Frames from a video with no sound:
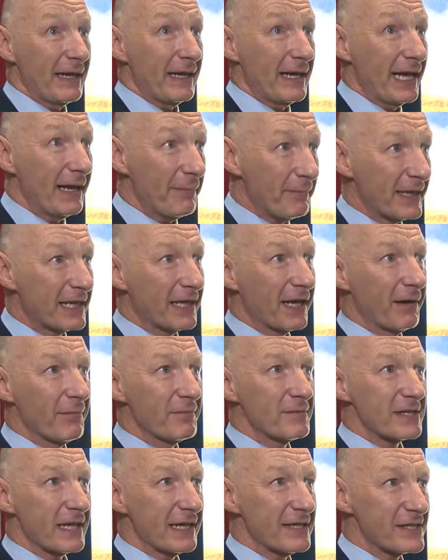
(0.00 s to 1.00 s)
It
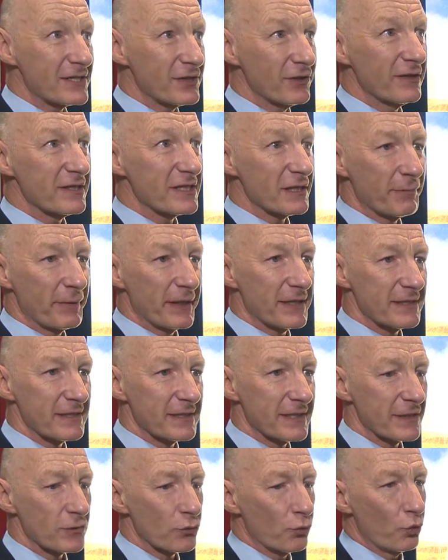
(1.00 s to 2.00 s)
becomes, as soon as the person
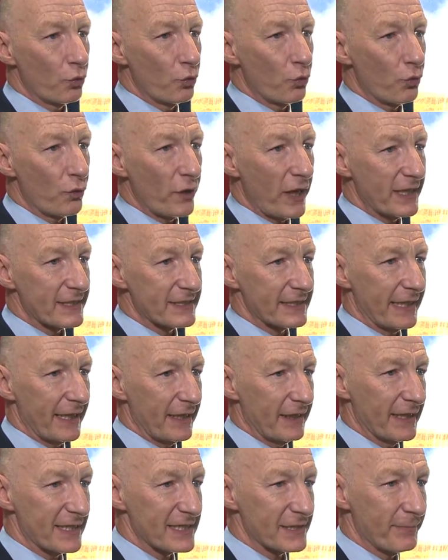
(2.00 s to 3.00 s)
says, oh, that's
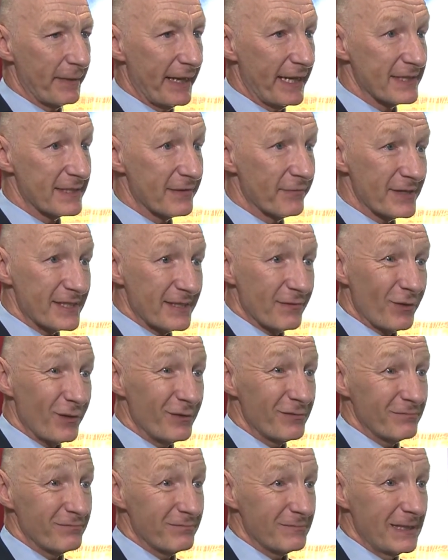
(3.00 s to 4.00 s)
getting expensive, we say,
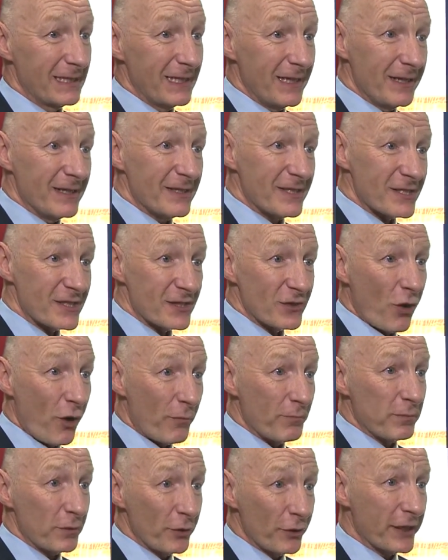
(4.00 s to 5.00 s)
well,
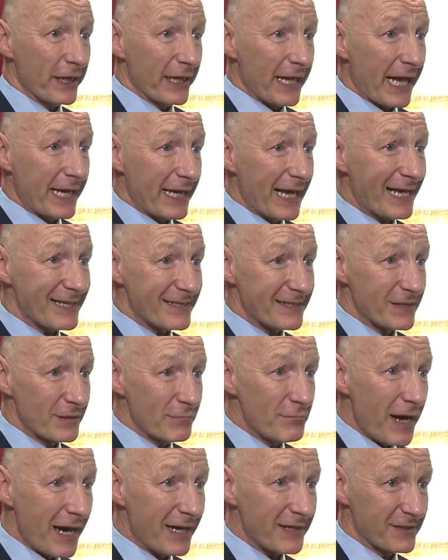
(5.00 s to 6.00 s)
stop looking at an
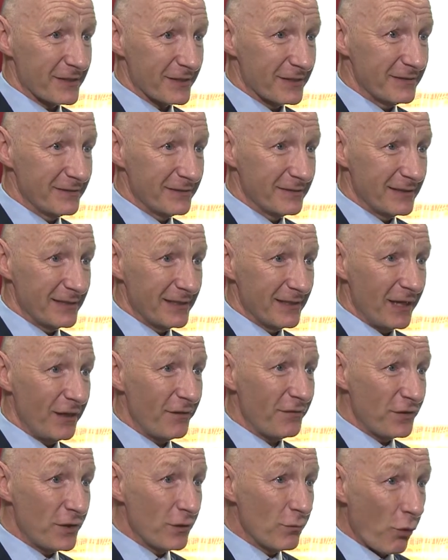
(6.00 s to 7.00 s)
Aston Martin
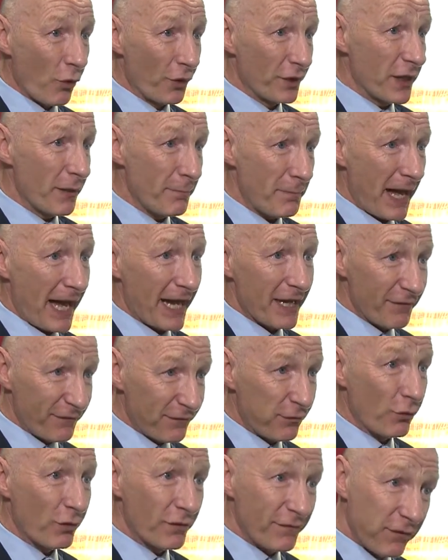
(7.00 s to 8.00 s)
if you want to buy a
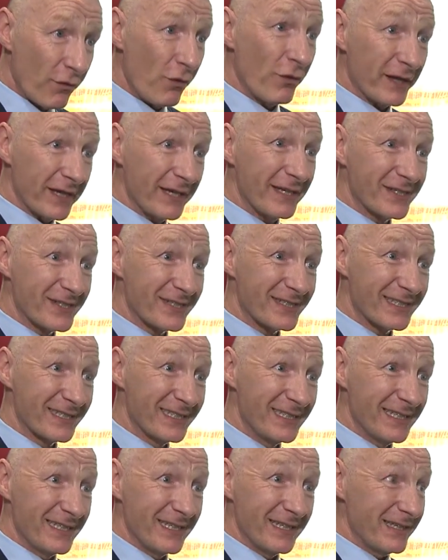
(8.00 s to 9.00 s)
Ford Focus.
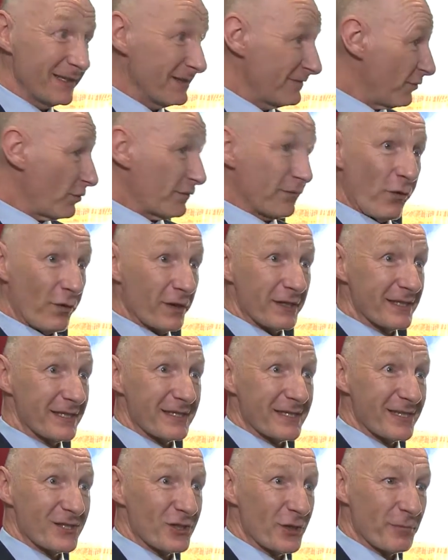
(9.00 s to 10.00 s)
Ford Focus
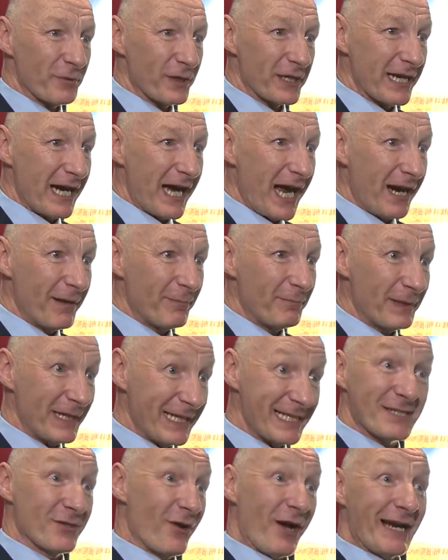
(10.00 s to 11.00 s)
is a supercar, but
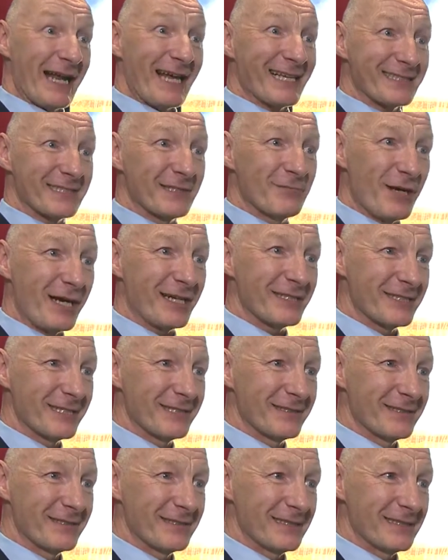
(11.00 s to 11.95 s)
it's not an Aston Martin.